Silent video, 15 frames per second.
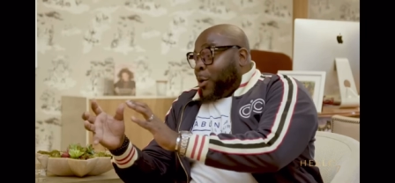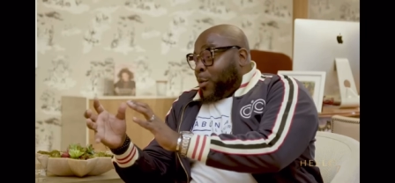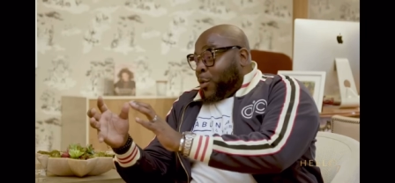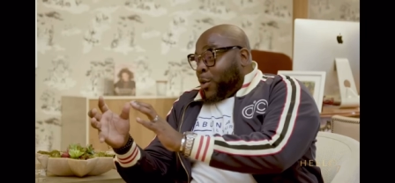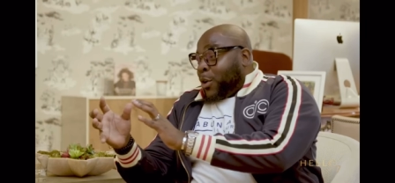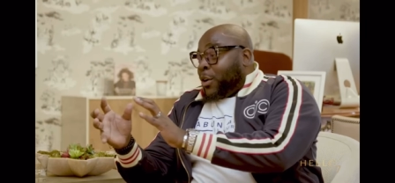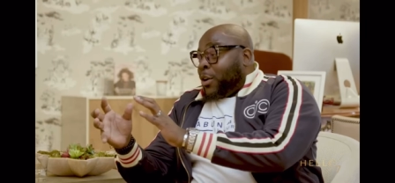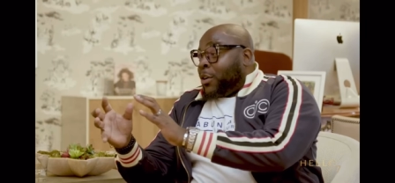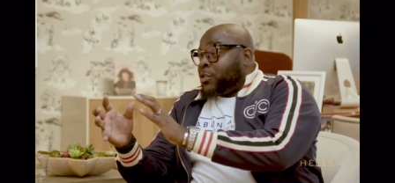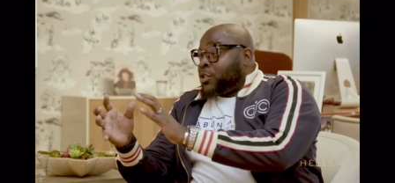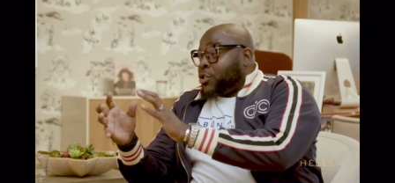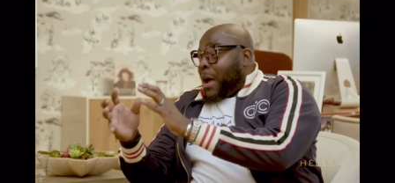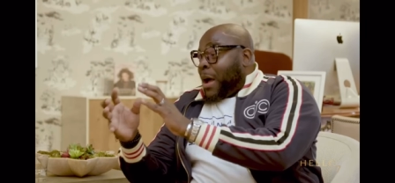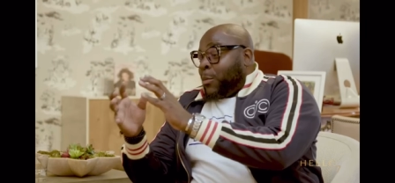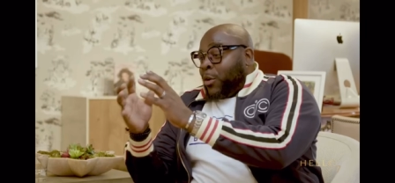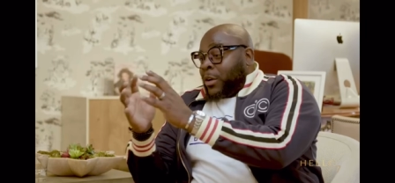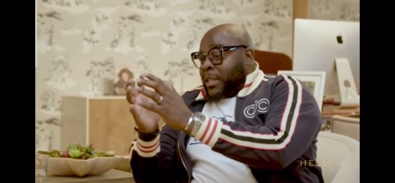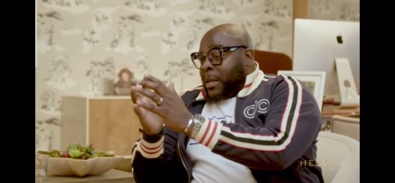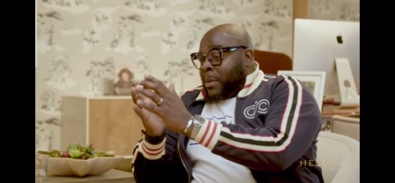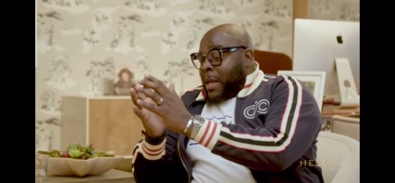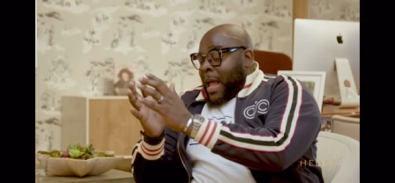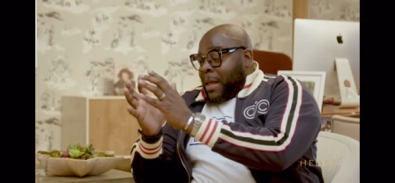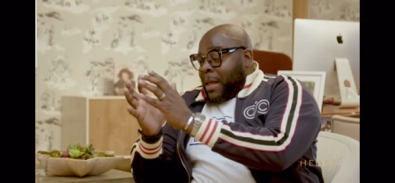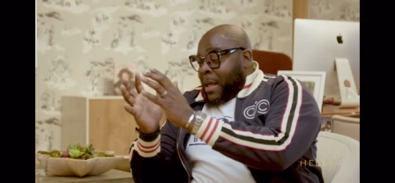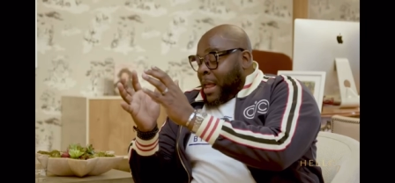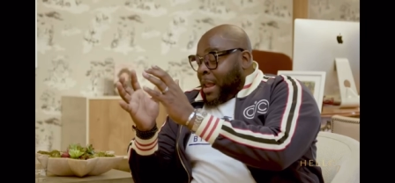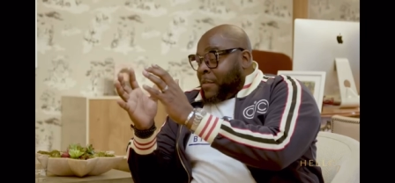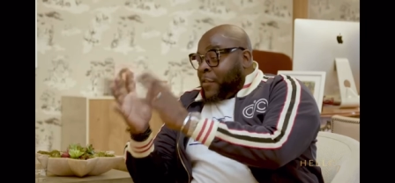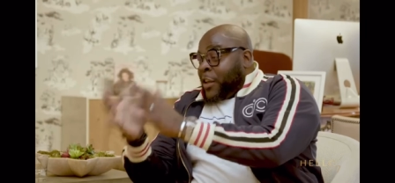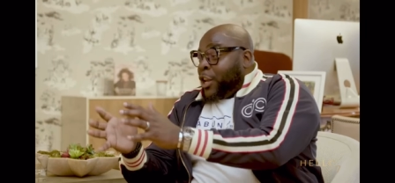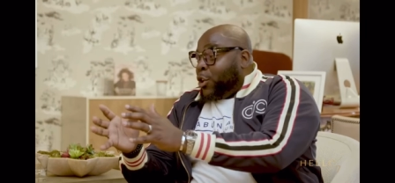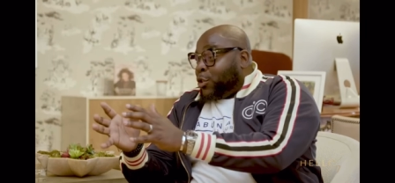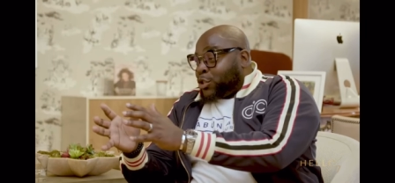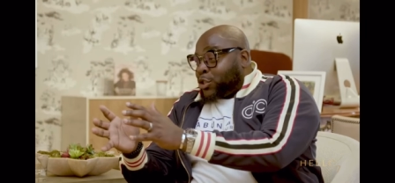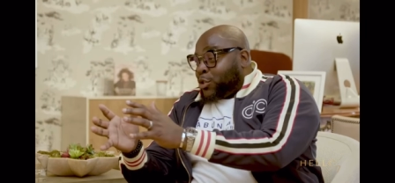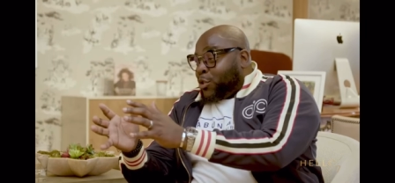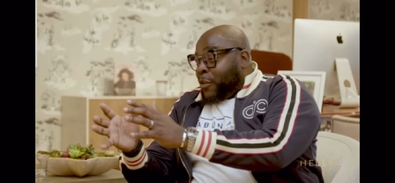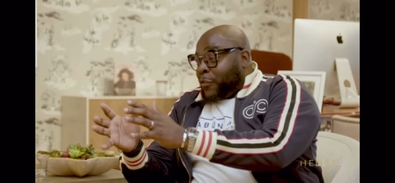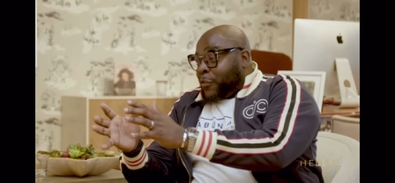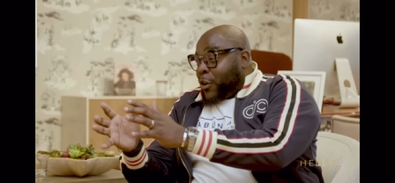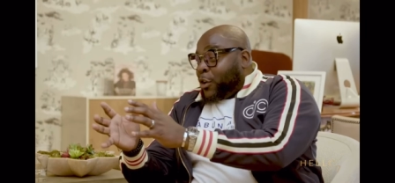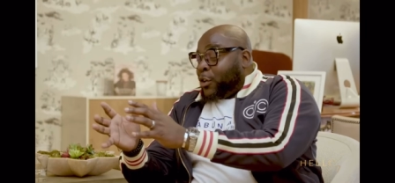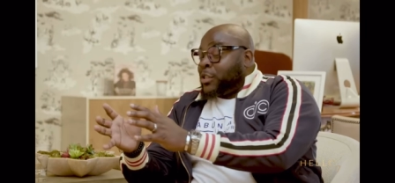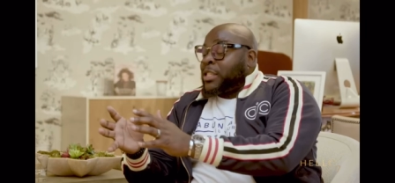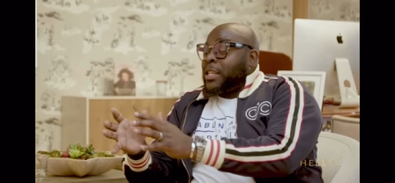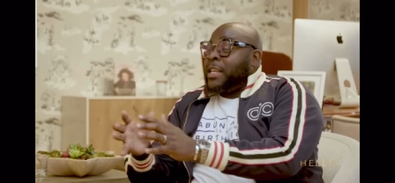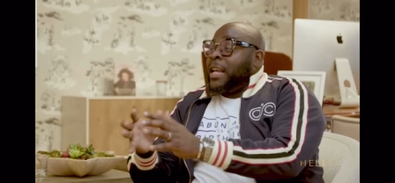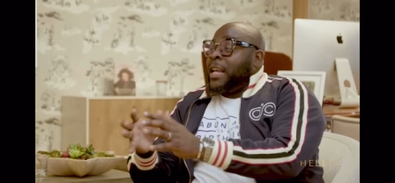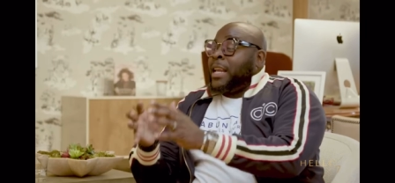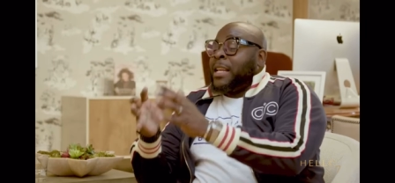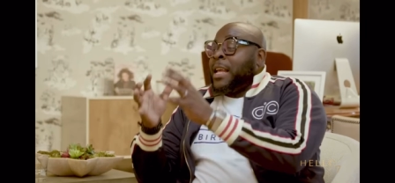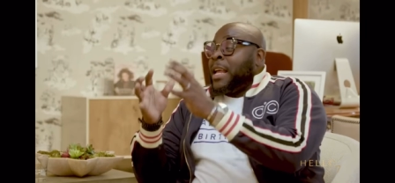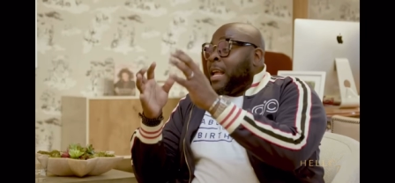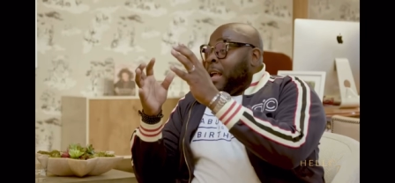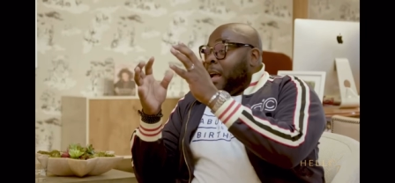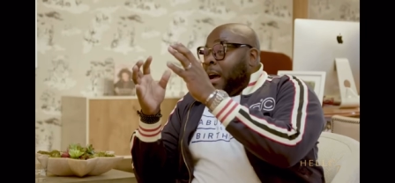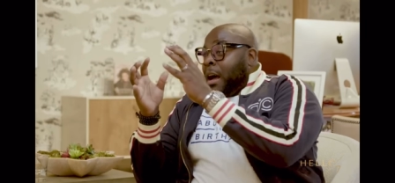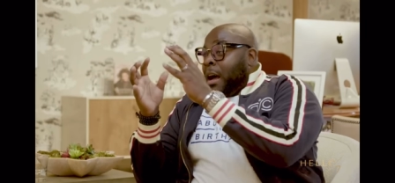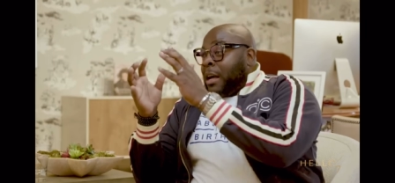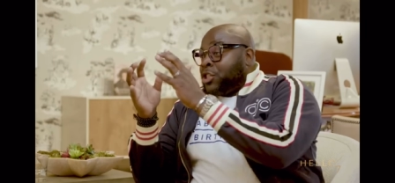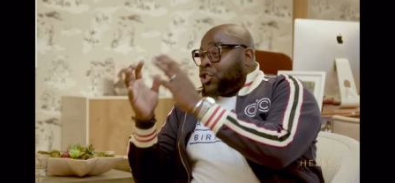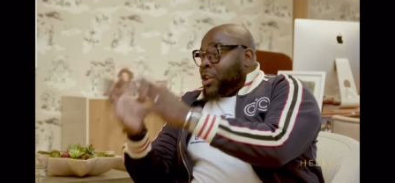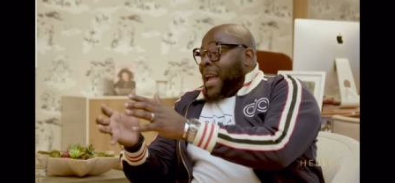world. So I worked at, at a video store first, and then uh,